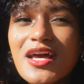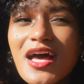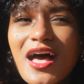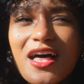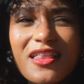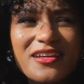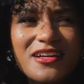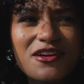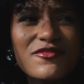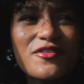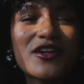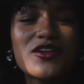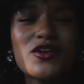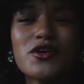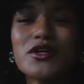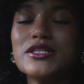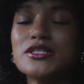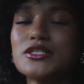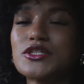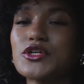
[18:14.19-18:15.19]
I think I found it on
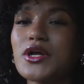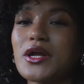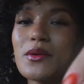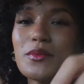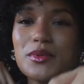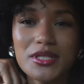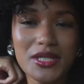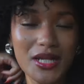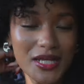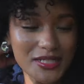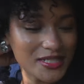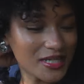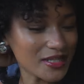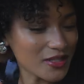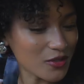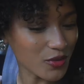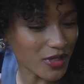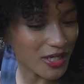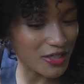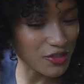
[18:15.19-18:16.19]
Instagram, but then I did a
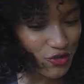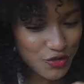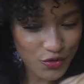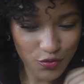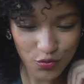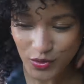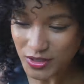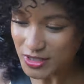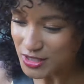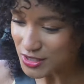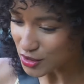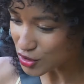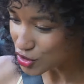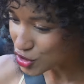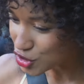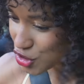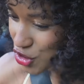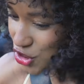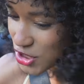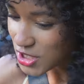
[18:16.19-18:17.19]
little extra
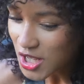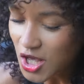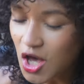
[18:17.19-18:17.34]
research